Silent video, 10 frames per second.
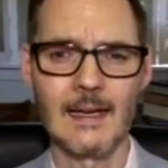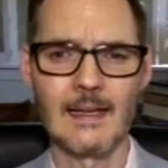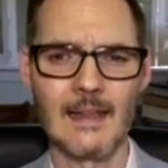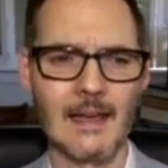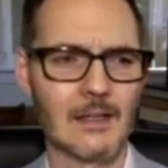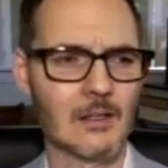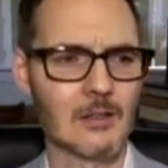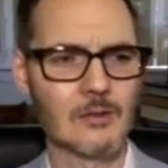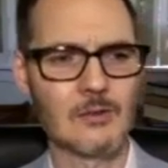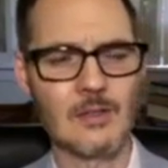and that
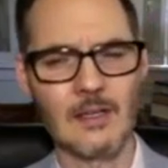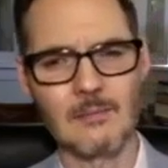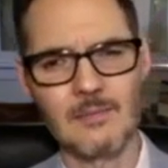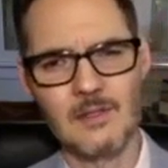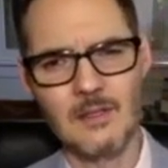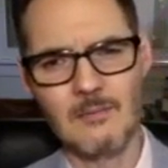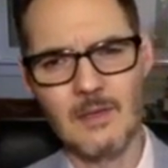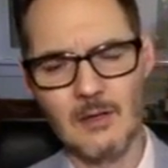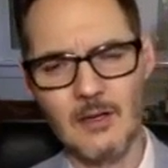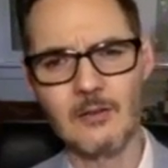includes some
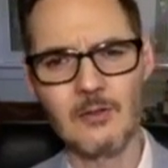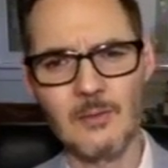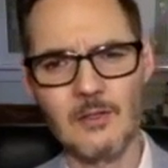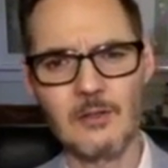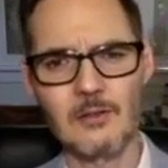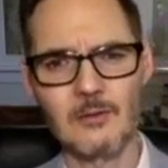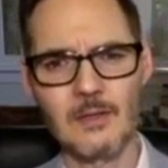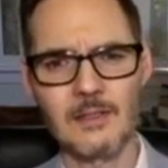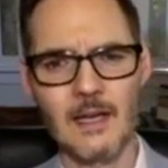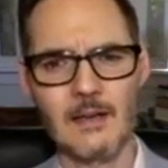introductory material
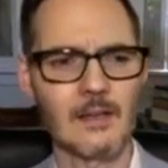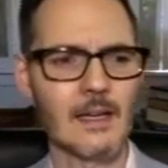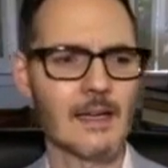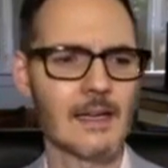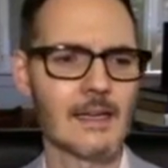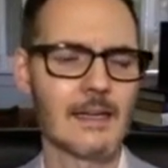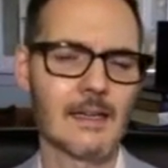around Title IX